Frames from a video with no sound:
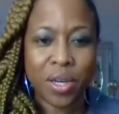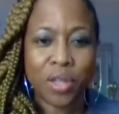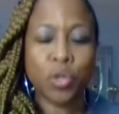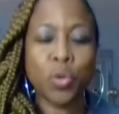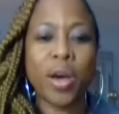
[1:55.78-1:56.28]

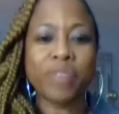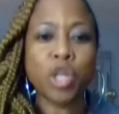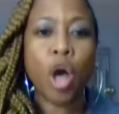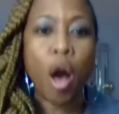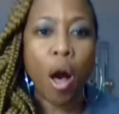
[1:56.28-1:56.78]
you have
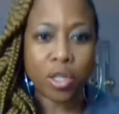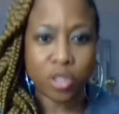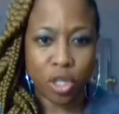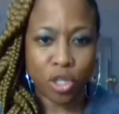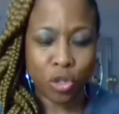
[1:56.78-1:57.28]
talked
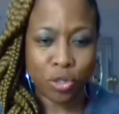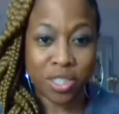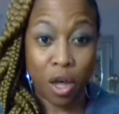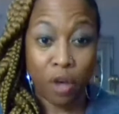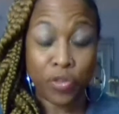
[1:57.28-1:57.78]

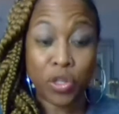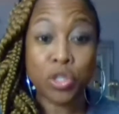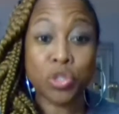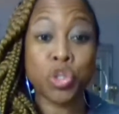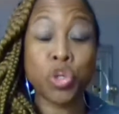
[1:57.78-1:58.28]
yourself
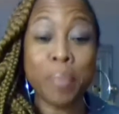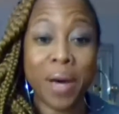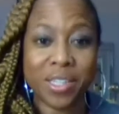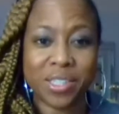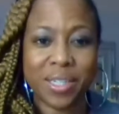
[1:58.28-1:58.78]
too
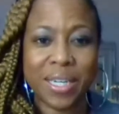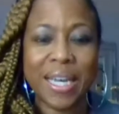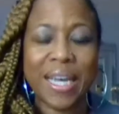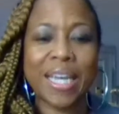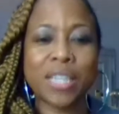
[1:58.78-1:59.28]
much
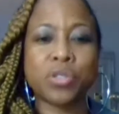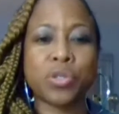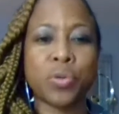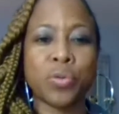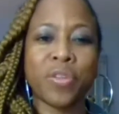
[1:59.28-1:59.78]

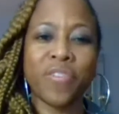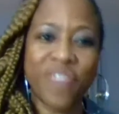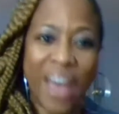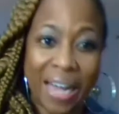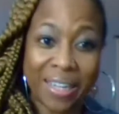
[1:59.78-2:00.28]
into the
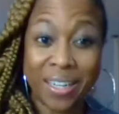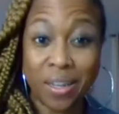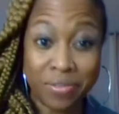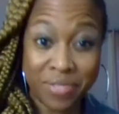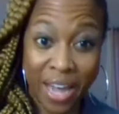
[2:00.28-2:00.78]
valley
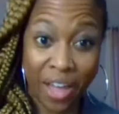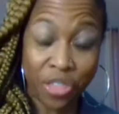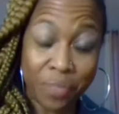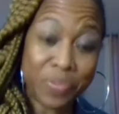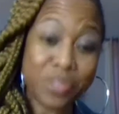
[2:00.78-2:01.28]
of
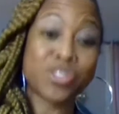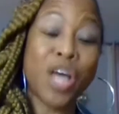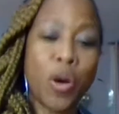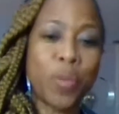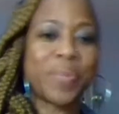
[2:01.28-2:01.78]
death.
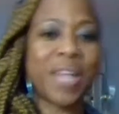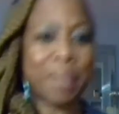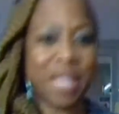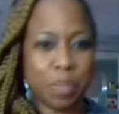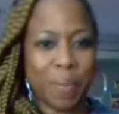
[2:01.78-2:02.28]
So let
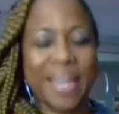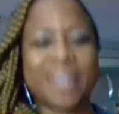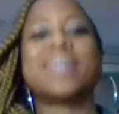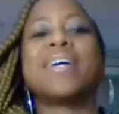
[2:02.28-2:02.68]
me explain.